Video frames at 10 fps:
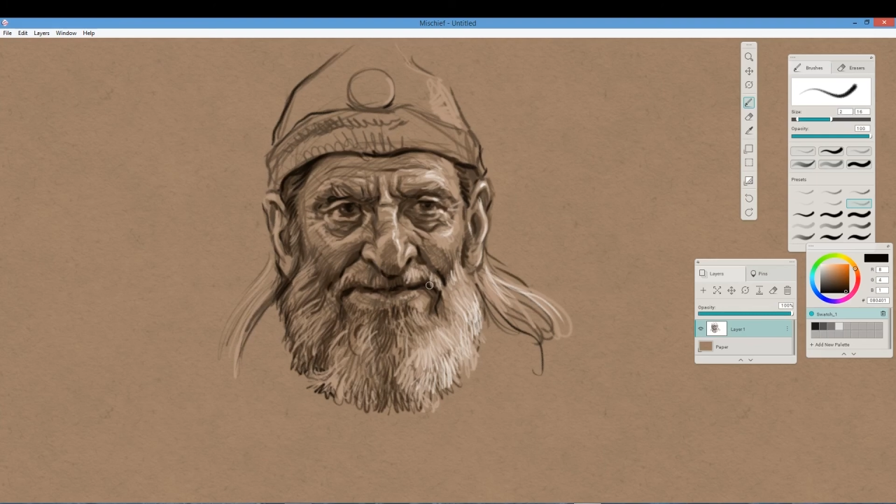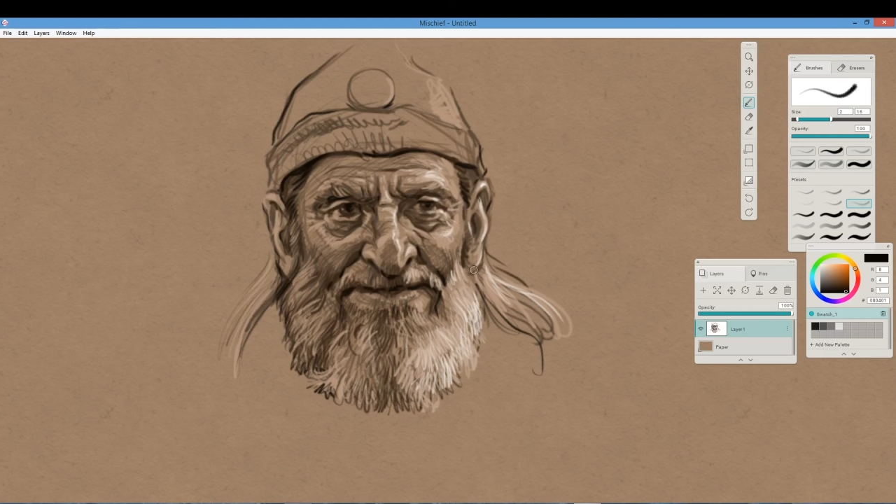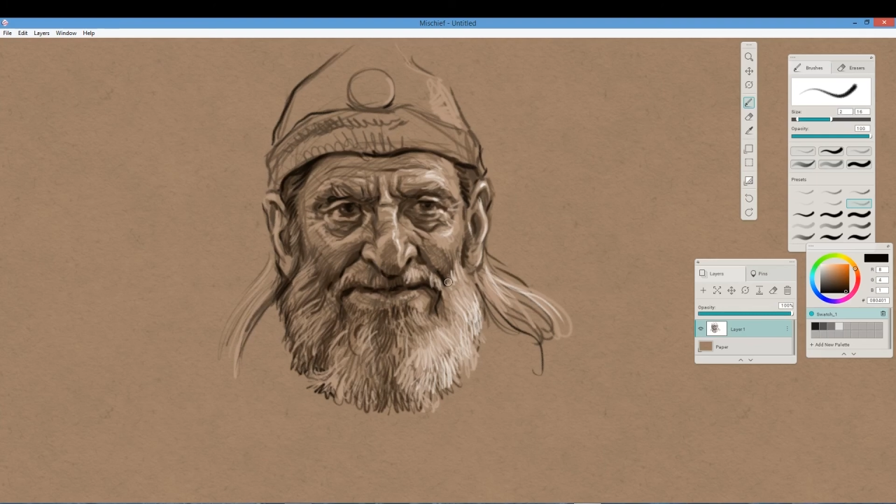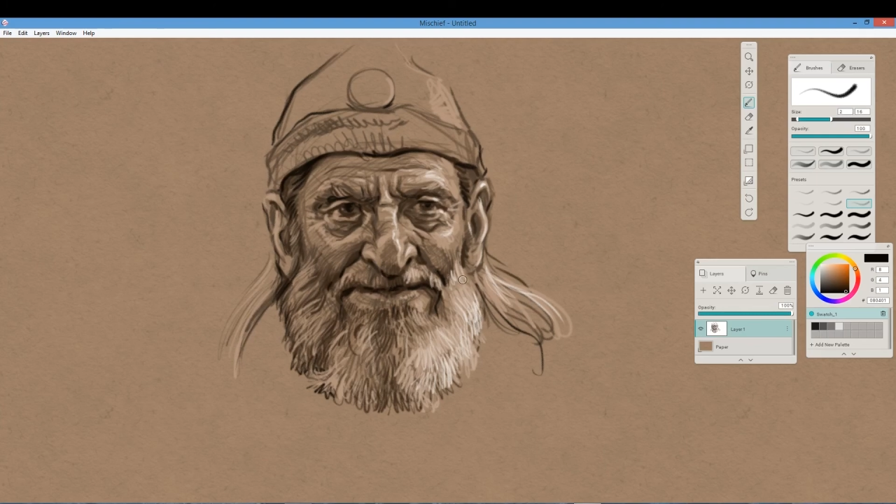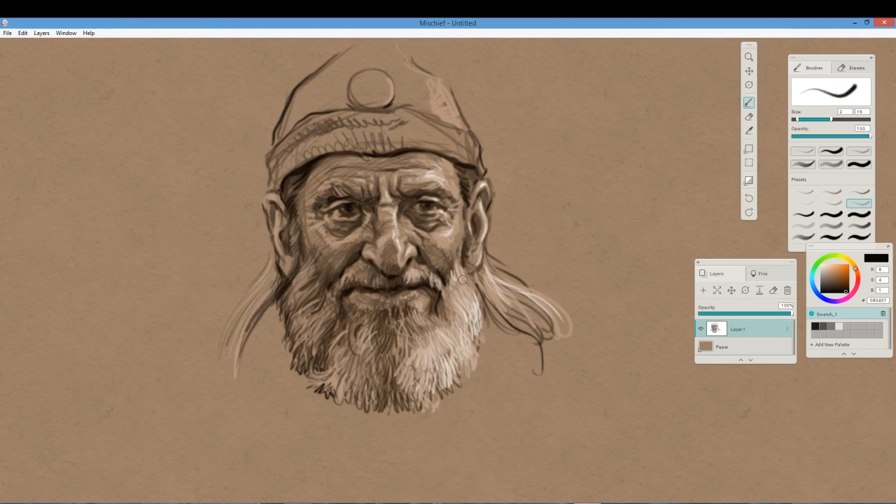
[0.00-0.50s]

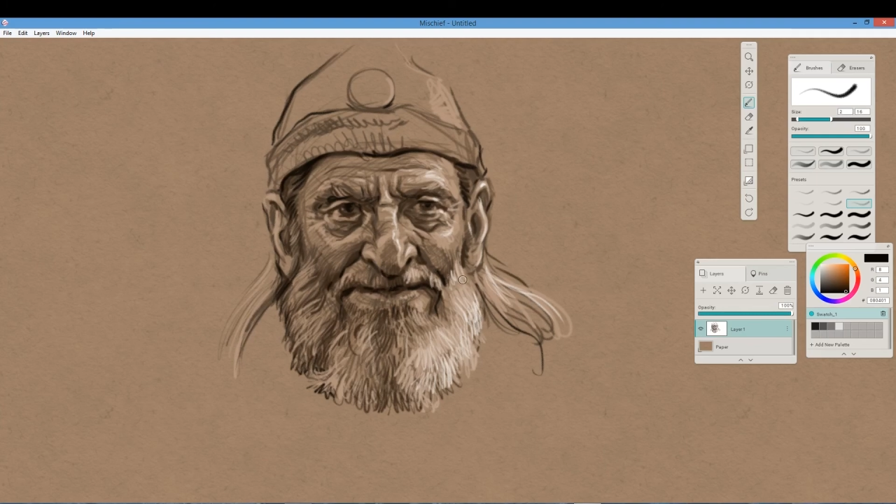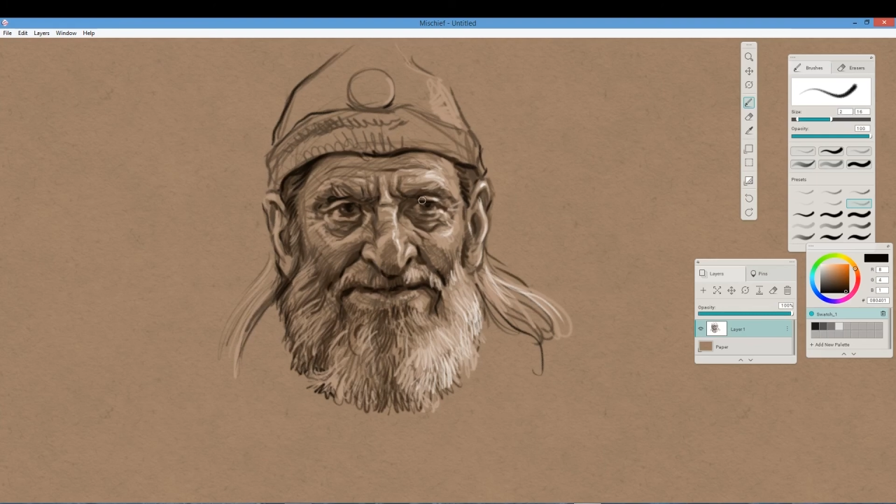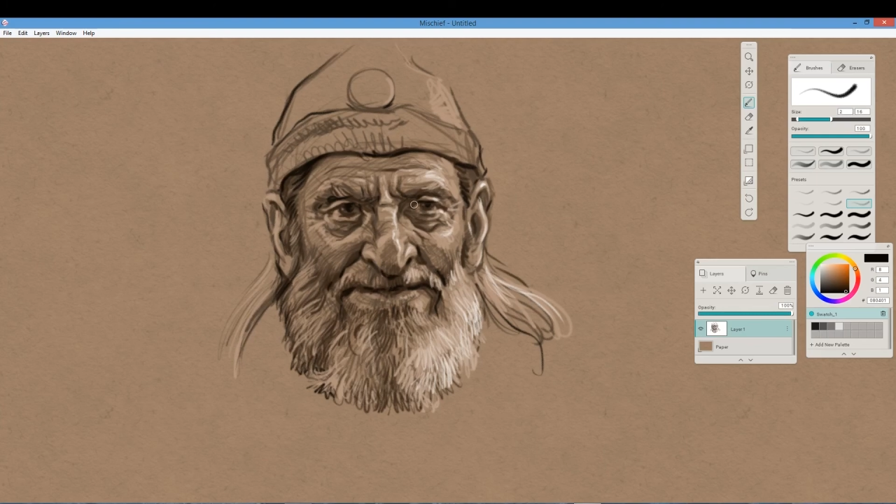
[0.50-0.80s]
you know,